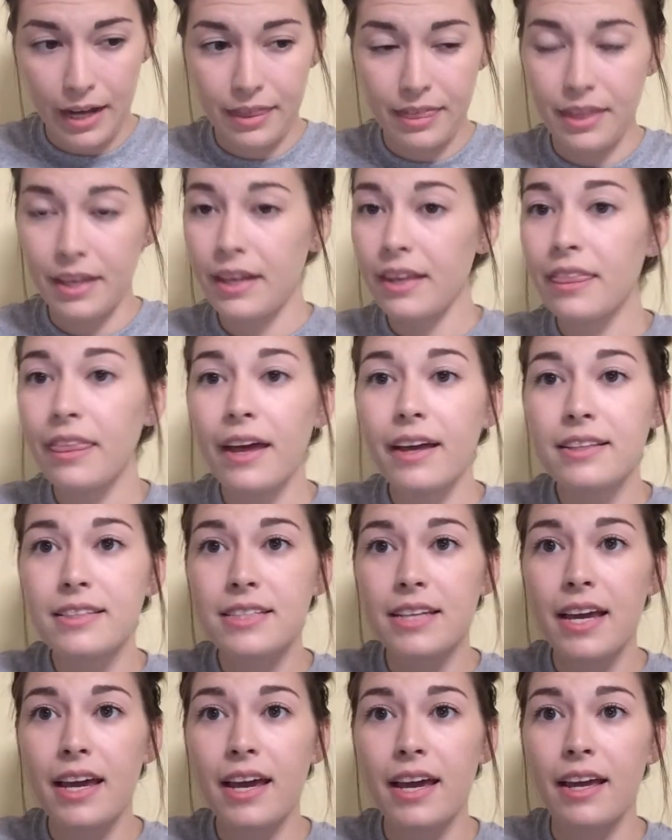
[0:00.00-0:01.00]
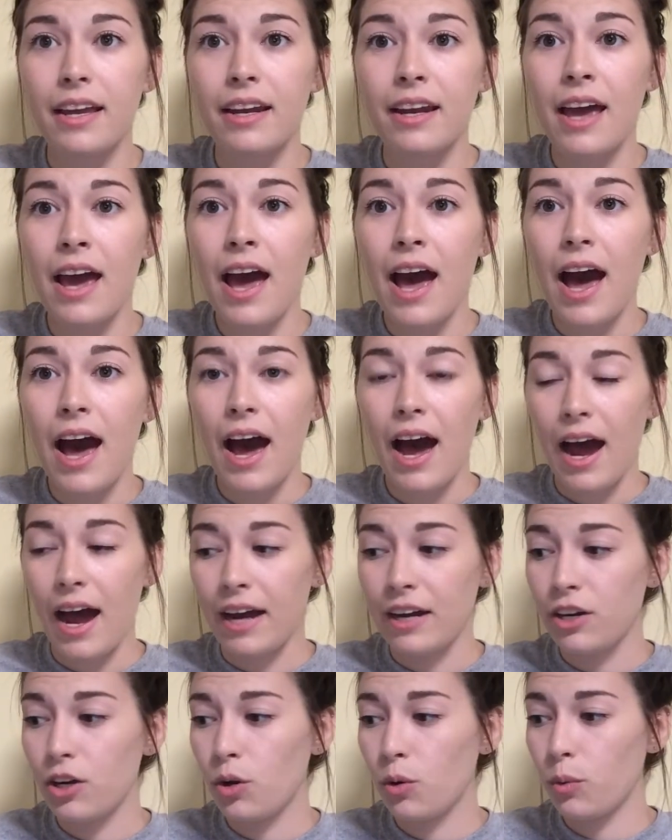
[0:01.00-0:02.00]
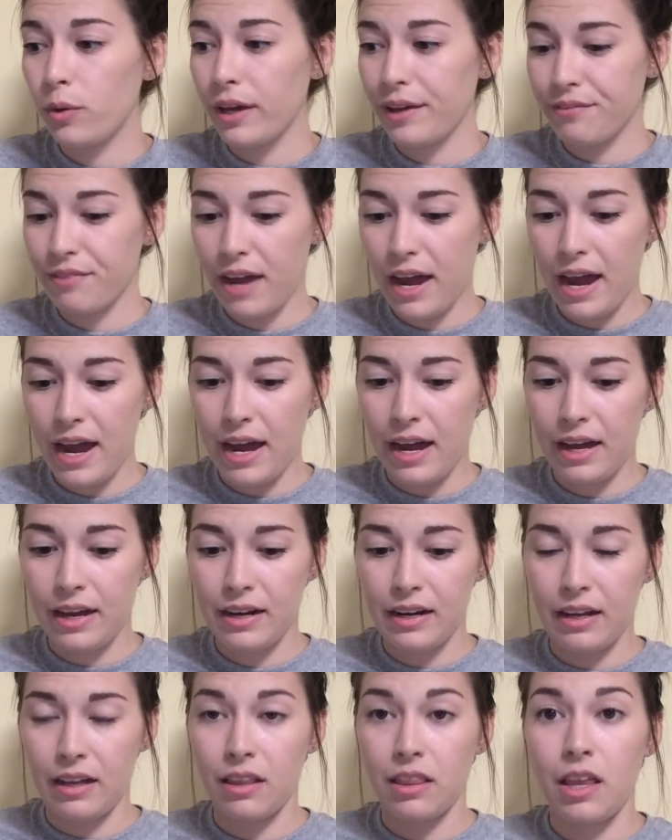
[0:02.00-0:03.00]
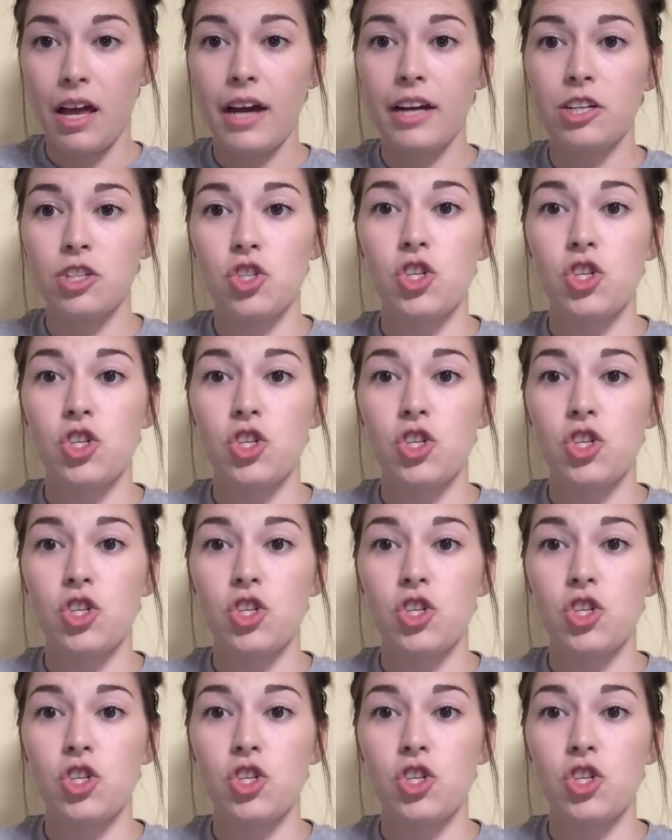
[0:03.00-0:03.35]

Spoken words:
think that's it. I know we've had a lot of